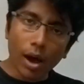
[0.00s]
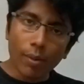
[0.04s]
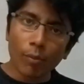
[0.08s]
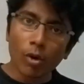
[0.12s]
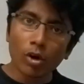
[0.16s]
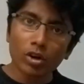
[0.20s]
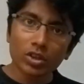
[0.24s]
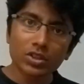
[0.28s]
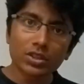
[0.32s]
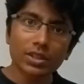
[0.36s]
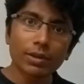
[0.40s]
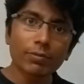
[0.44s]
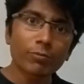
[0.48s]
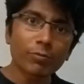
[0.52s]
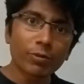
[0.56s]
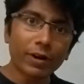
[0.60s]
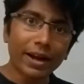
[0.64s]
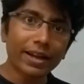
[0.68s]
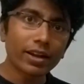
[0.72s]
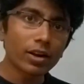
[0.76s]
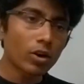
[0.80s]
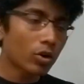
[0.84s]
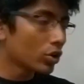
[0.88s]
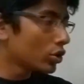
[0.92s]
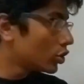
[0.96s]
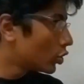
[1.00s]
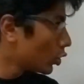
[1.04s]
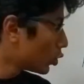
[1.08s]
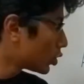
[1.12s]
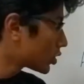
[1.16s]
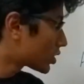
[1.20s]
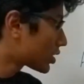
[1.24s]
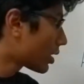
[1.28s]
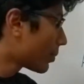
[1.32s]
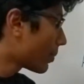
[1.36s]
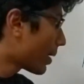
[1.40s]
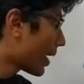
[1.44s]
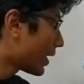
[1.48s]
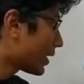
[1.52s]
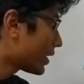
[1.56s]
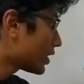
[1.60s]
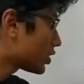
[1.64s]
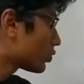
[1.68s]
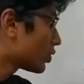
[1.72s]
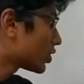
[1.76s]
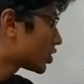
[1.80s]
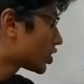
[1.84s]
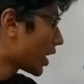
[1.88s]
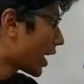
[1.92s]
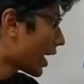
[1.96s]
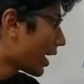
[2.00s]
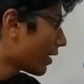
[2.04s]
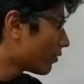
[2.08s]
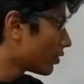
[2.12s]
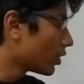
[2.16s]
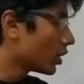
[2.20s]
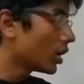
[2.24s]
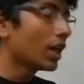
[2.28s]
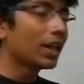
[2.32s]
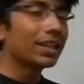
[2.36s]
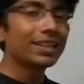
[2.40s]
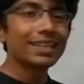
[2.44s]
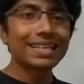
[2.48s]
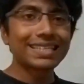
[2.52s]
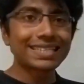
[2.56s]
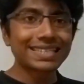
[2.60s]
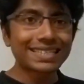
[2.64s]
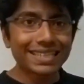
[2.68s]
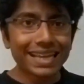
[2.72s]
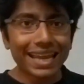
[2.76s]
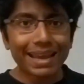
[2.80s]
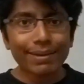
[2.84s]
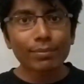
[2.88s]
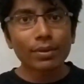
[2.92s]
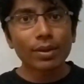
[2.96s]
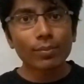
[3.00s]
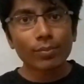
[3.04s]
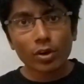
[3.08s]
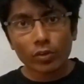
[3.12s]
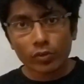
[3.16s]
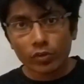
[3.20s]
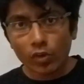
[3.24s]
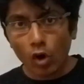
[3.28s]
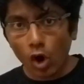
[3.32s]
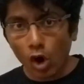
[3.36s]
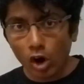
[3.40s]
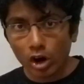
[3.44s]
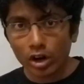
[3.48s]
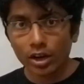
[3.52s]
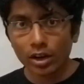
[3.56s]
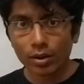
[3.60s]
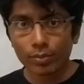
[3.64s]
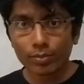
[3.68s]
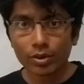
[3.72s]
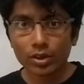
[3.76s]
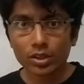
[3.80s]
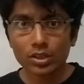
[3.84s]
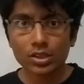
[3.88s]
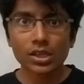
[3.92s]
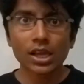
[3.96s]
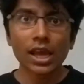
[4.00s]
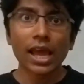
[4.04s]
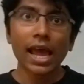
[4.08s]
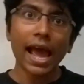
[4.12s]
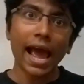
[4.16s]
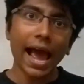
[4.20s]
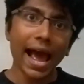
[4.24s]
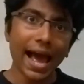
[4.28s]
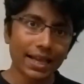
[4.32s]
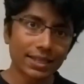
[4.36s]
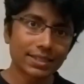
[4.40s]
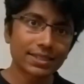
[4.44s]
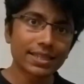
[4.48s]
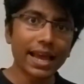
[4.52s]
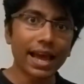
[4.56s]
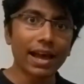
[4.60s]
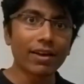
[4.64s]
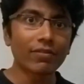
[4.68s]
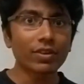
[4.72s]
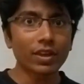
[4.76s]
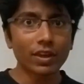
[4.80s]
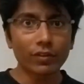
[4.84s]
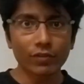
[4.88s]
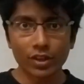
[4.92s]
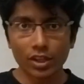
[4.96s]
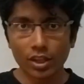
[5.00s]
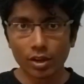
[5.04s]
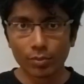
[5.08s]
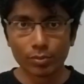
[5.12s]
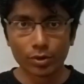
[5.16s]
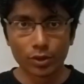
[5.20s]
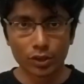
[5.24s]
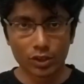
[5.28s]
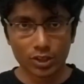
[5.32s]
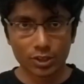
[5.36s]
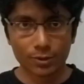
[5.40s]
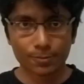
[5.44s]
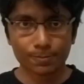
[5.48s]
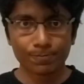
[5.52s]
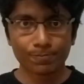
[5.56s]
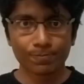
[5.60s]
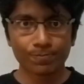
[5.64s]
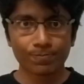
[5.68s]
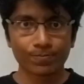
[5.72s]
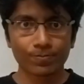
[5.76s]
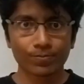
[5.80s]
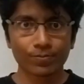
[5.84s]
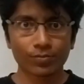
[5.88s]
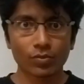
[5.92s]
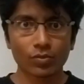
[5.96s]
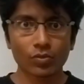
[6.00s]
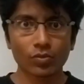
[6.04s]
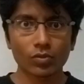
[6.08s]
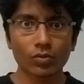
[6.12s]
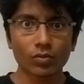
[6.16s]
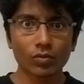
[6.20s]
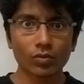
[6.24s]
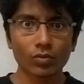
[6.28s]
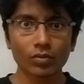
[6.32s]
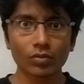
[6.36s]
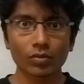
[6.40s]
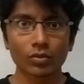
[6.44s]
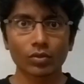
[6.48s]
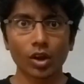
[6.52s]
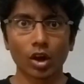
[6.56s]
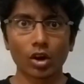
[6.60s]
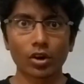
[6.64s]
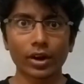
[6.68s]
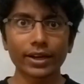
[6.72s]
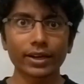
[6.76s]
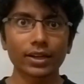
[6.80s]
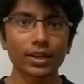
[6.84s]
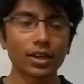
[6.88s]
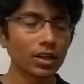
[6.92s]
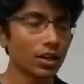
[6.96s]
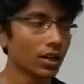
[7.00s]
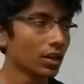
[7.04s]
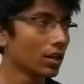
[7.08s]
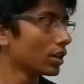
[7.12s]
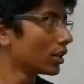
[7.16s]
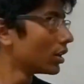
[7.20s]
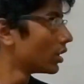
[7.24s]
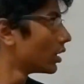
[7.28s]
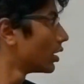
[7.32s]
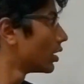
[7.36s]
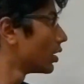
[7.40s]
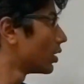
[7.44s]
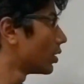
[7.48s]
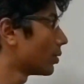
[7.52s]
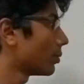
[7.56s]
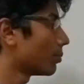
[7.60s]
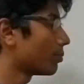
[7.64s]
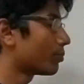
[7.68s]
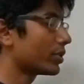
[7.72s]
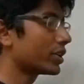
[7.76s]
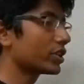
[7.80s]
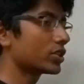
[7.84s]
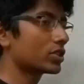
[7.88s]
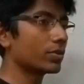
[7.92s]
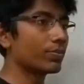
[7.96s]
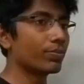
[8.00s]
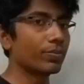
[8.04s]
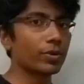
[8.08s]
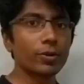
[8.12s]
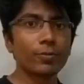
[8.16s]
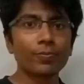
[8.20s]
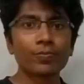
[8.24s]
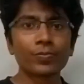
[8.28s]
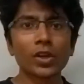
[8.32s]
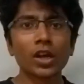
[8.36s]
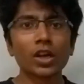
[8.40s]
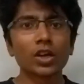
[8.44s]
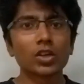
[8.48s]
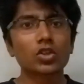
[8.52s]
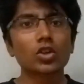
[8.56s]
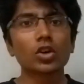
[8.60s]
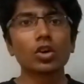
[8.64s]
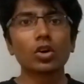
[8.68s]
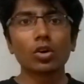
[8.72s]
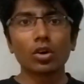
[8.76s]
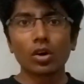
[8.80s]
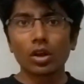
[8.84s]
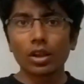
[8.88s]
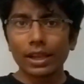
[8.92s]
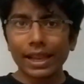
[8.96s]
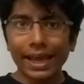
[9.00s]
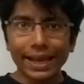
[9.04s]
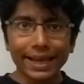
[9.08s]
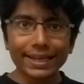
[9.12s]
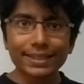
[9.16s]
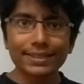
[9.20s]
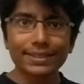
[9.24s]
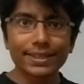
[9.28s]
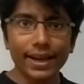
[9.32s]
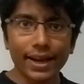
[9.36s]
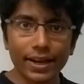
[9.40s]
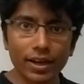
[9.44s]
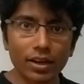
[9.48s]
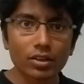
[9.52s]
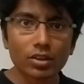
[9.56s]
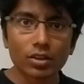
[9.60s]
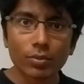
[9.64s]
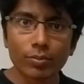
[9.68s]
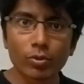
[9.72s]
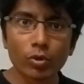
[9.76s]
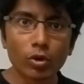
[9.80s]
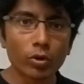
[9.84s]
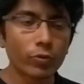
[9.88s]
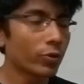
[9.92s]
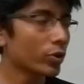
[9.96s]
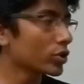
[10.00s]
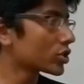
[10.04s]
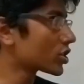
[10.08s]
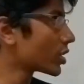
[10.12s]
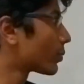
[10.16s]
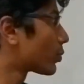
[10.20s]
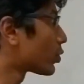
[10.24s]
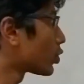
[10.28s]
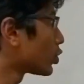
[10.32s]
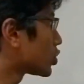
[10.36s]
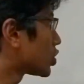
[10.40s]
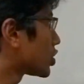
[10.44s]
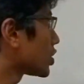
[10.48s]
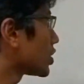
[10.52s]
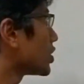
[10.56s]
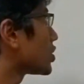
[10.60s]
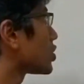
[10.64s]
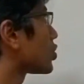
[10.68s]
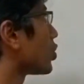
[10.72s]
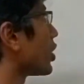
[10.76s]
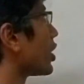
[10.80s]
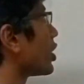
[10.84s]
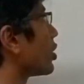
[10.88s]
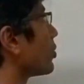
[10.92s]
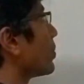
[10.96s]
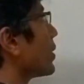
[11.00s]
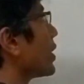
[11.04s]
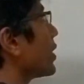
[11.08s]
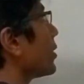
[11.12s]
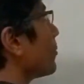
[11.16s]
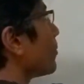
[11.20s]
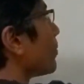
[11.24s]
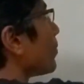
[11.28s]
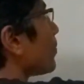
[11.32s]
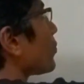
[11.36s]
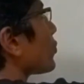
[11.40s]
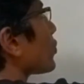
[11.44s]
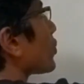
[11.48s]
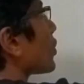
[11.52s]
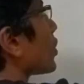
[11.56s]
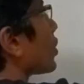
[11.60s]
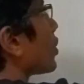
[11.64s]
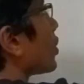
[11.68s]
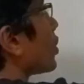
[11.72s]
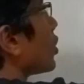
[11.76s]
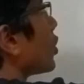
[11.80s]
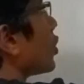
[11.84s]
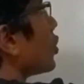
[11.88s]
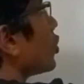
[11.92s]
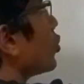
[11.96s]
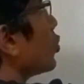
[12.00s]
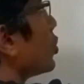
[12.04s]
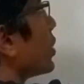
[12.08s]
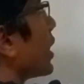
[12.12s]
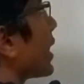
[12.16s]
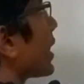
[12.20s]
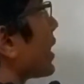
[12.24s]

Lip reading: Amongst them, find out those subarrays which have the same number of odd numbers as they have even numbers. Right? Pretty simple. So, like I said, the brute force approach is going to be you